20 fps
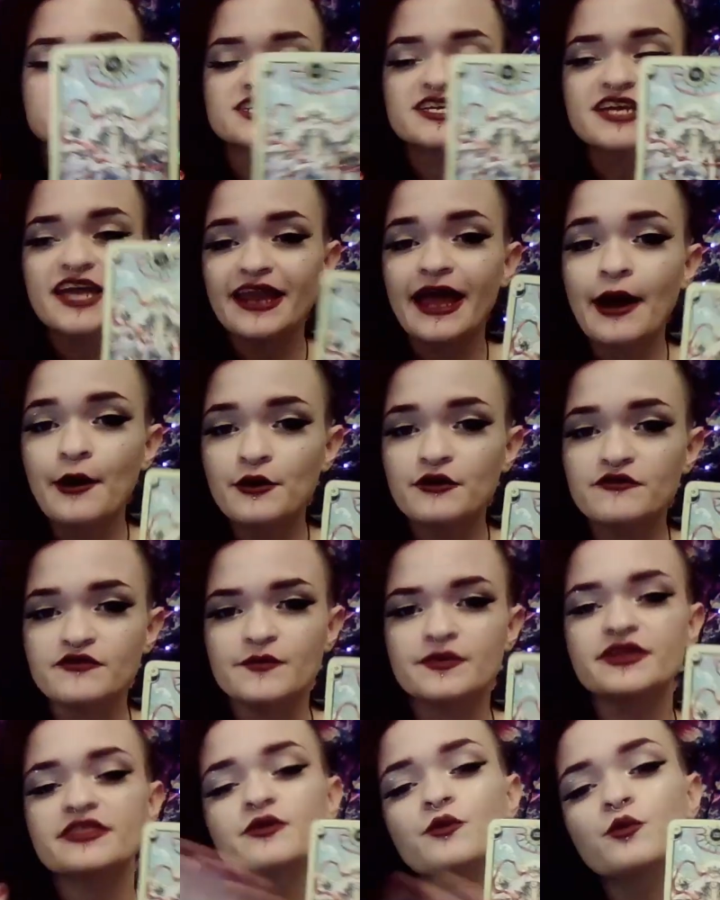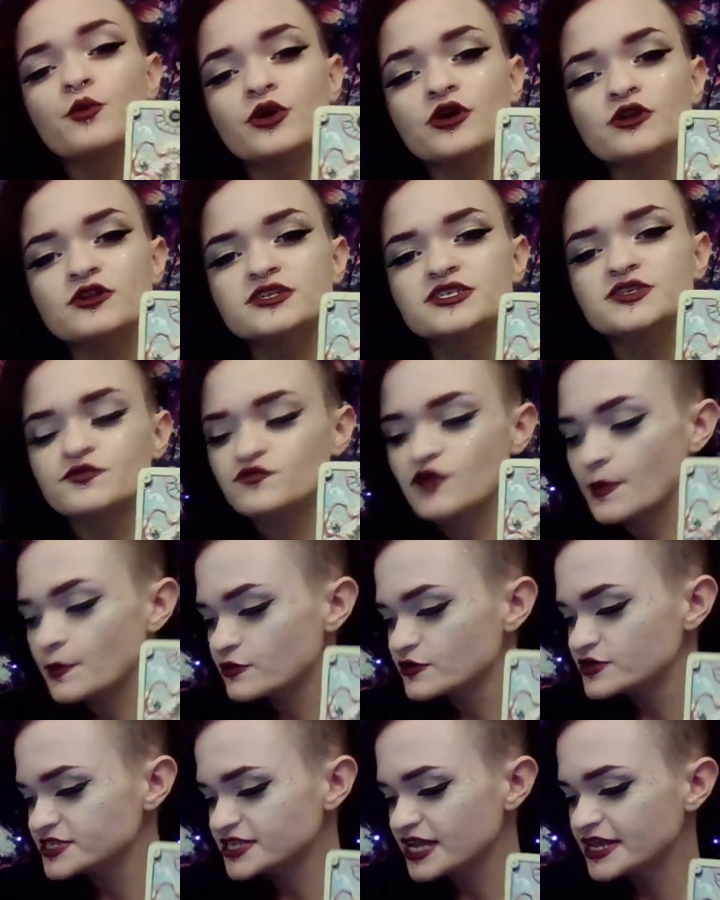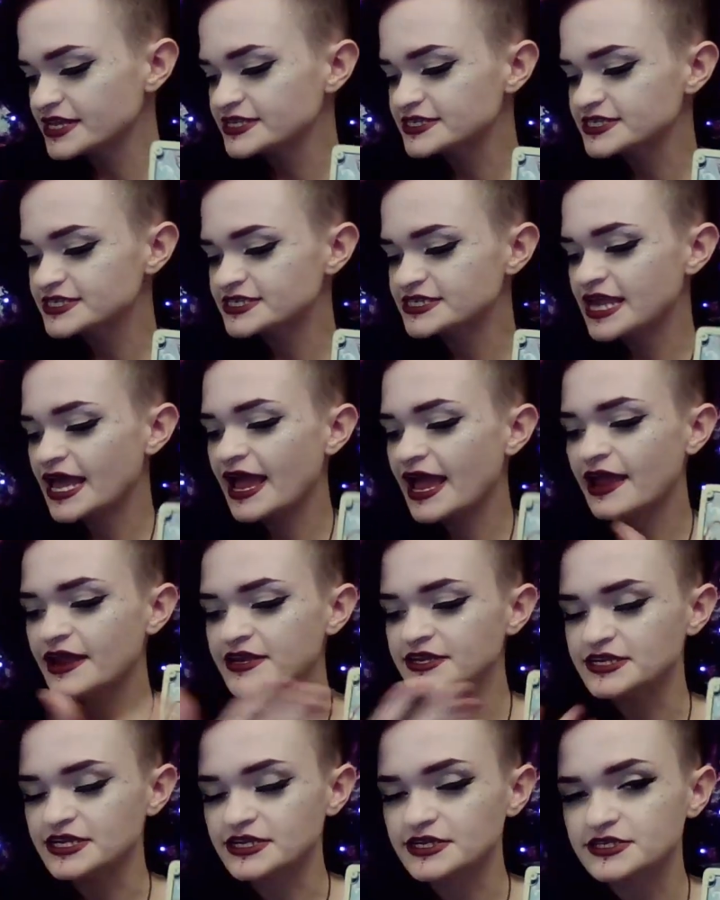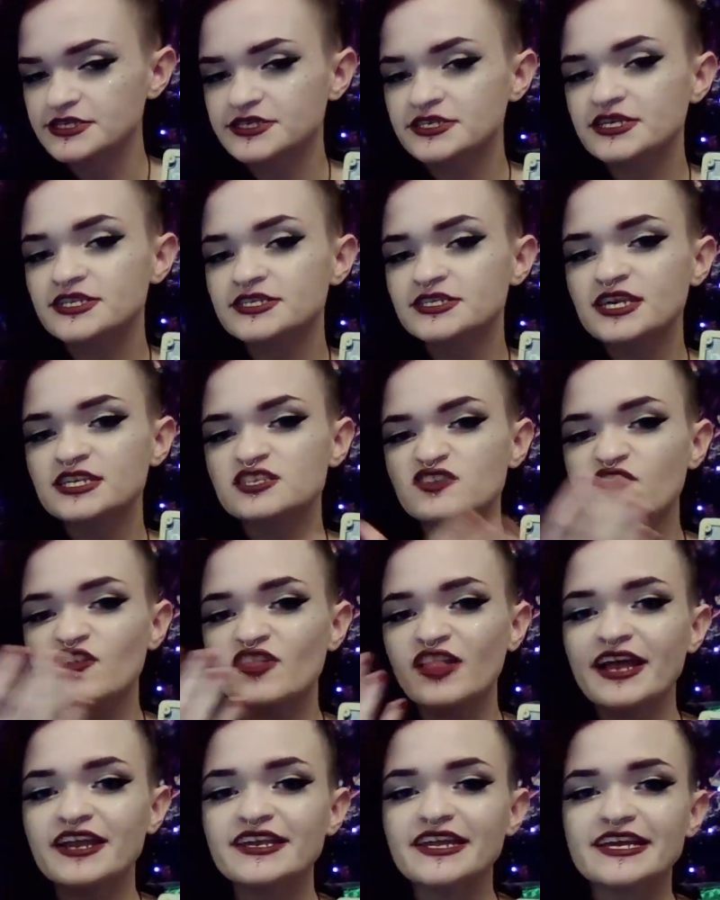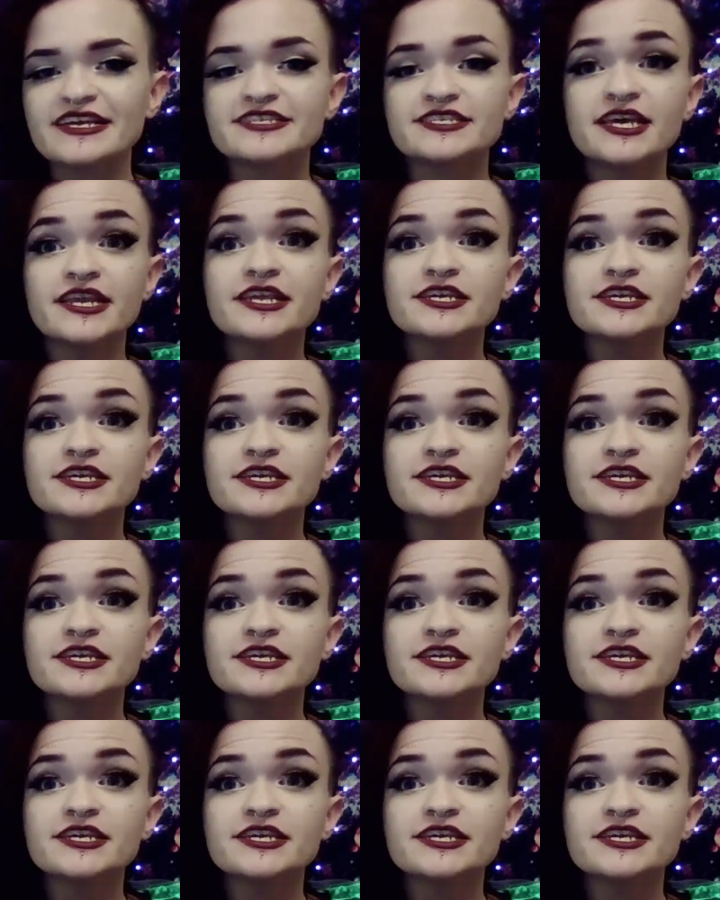To get out of it. Because the world represents endings, successful endings.